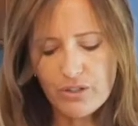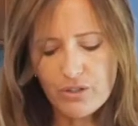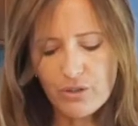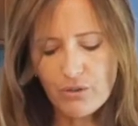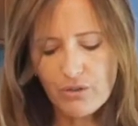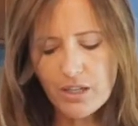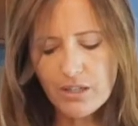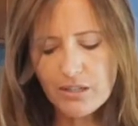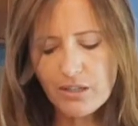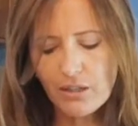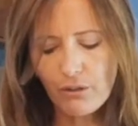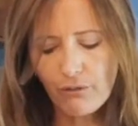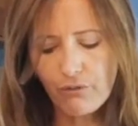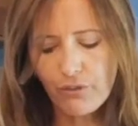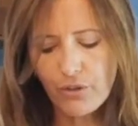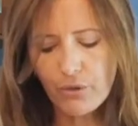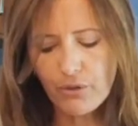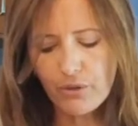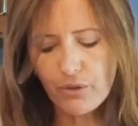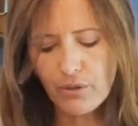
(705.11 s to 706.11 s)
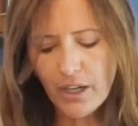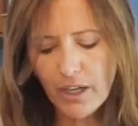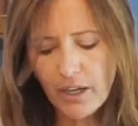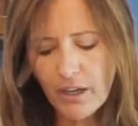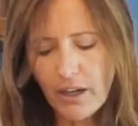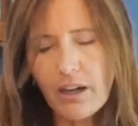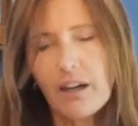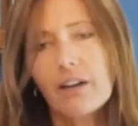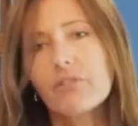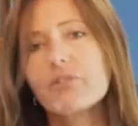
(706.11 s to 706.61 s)
So these are the few
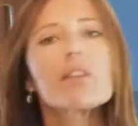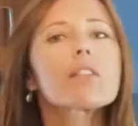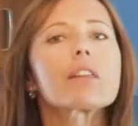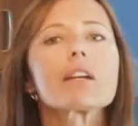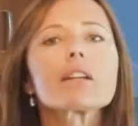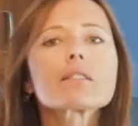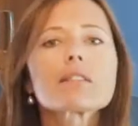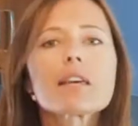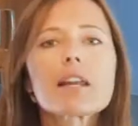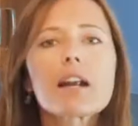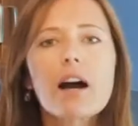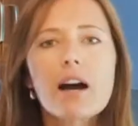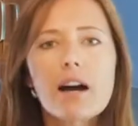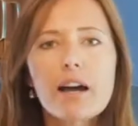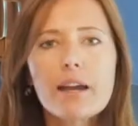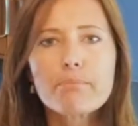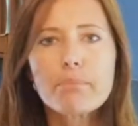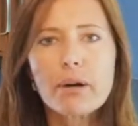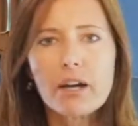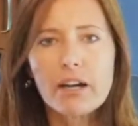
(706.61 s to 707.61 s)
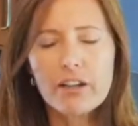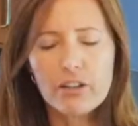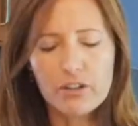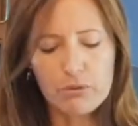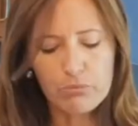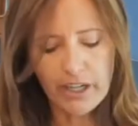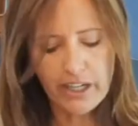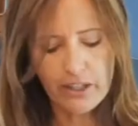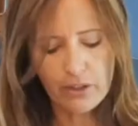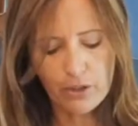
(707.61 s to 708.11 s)
of the things that I buy on a
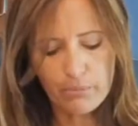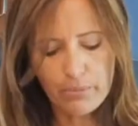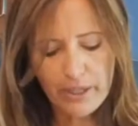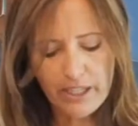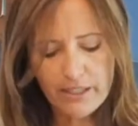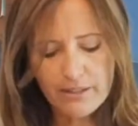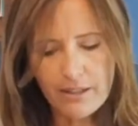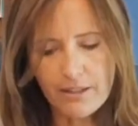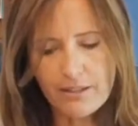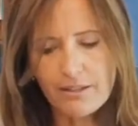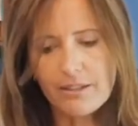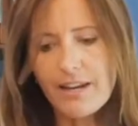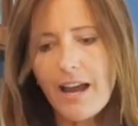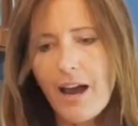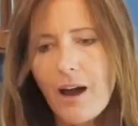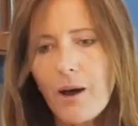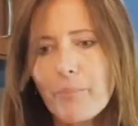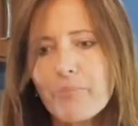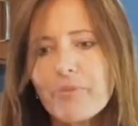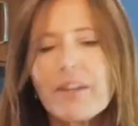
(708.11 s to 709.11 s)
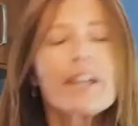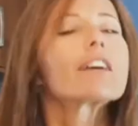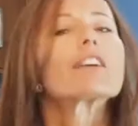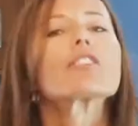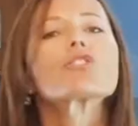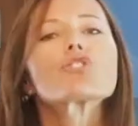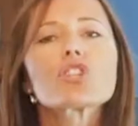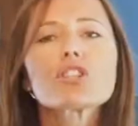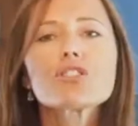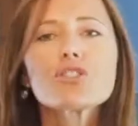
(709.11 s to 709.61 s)
regular basis. Now,
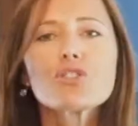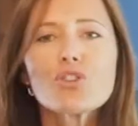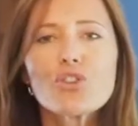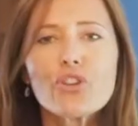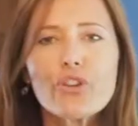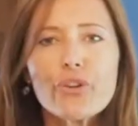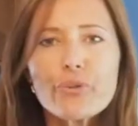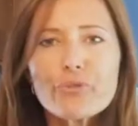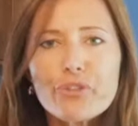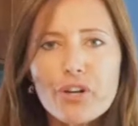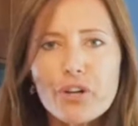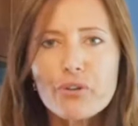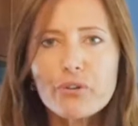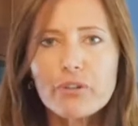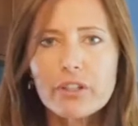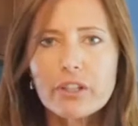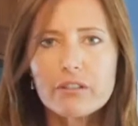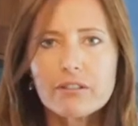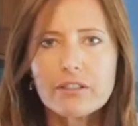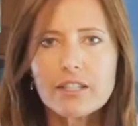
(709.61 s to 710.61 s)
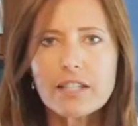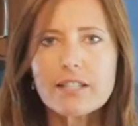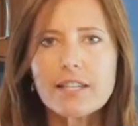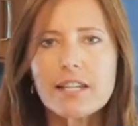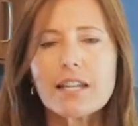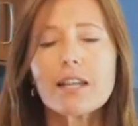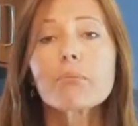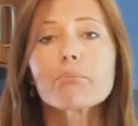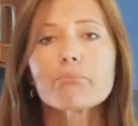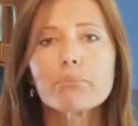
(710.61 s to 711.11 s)
just so you know, you don't need to
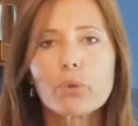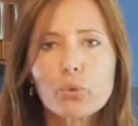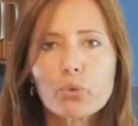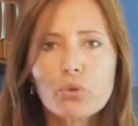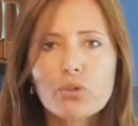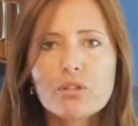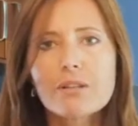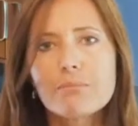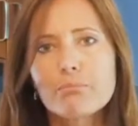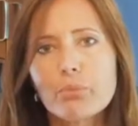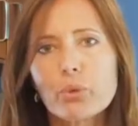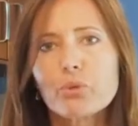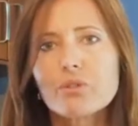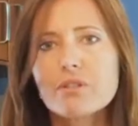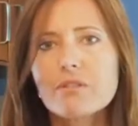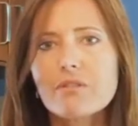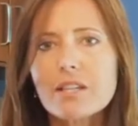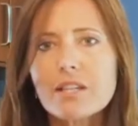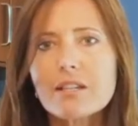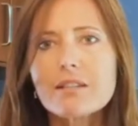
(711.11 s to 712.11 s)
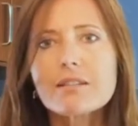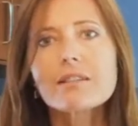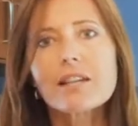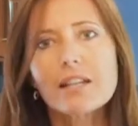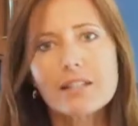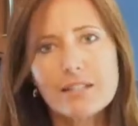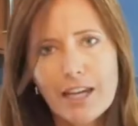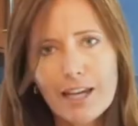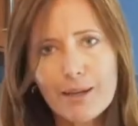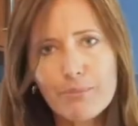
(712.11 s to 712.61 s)
eat bowls and bowls of this.
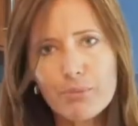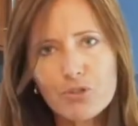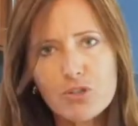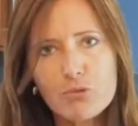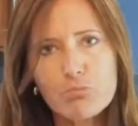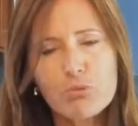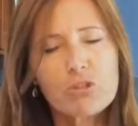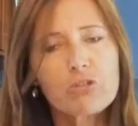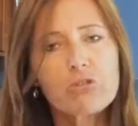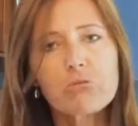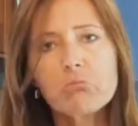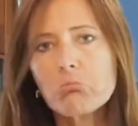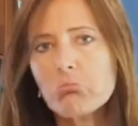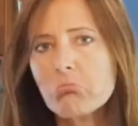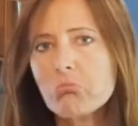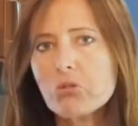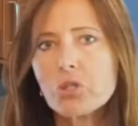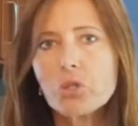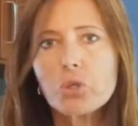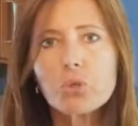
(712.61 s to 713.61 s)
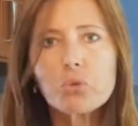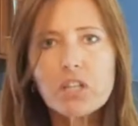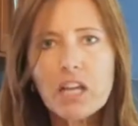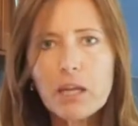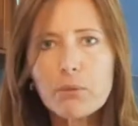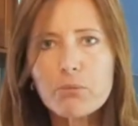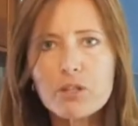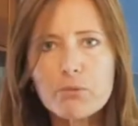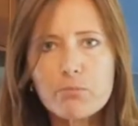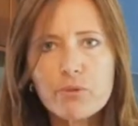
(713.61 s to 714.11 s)
A tablespoon, 2
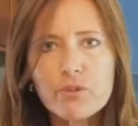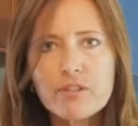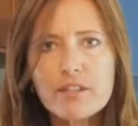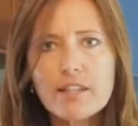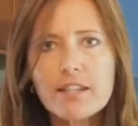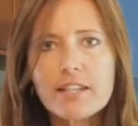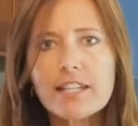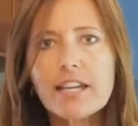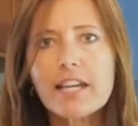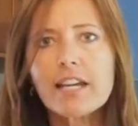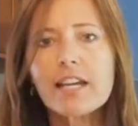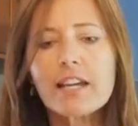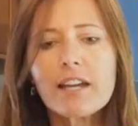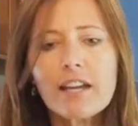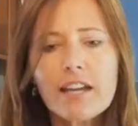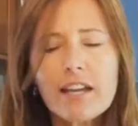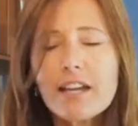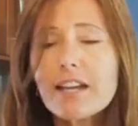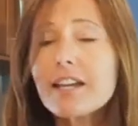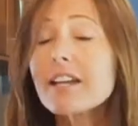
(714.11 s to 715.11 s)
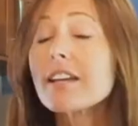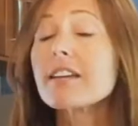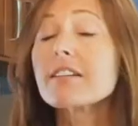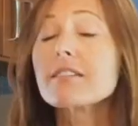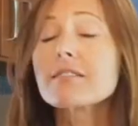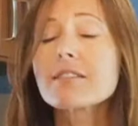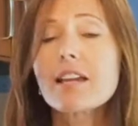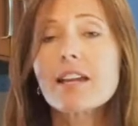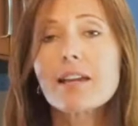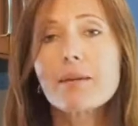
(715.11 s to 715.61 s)
tablespoons of the day
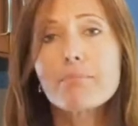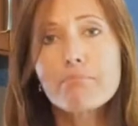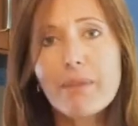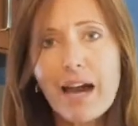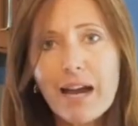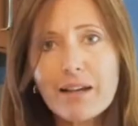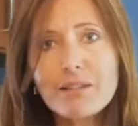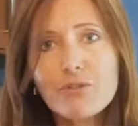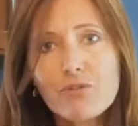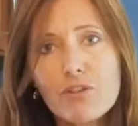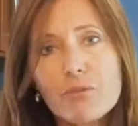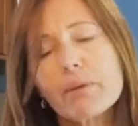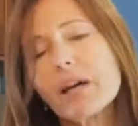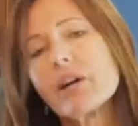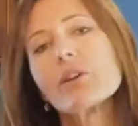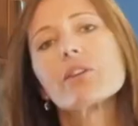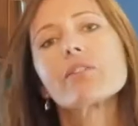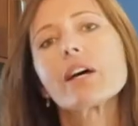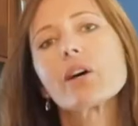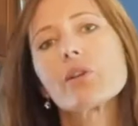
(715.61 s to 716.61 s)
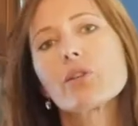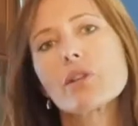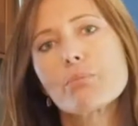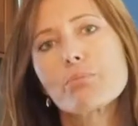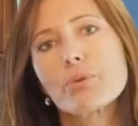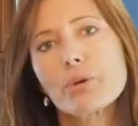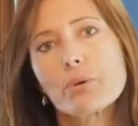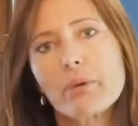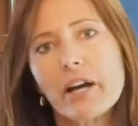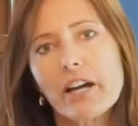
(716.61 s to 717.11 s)
is a massive amount of healthy
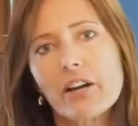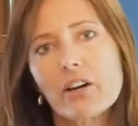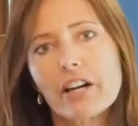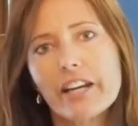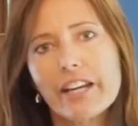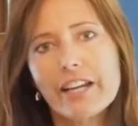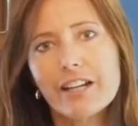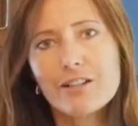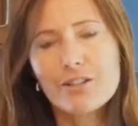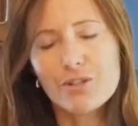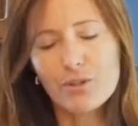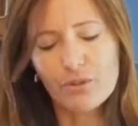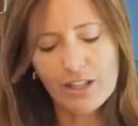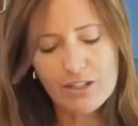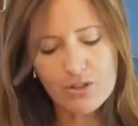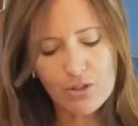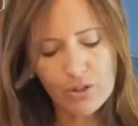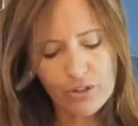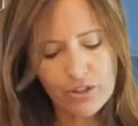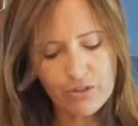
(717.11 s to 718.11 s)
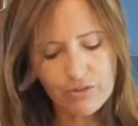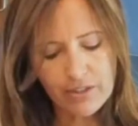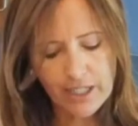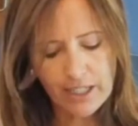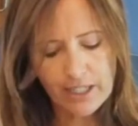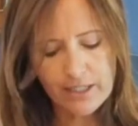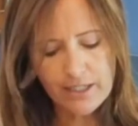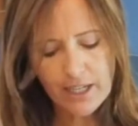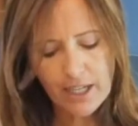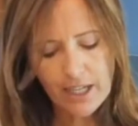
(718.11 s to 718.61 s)
probiotics. So that's all you
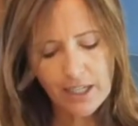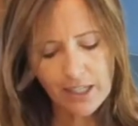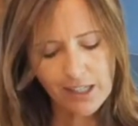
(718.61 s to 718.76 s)
need.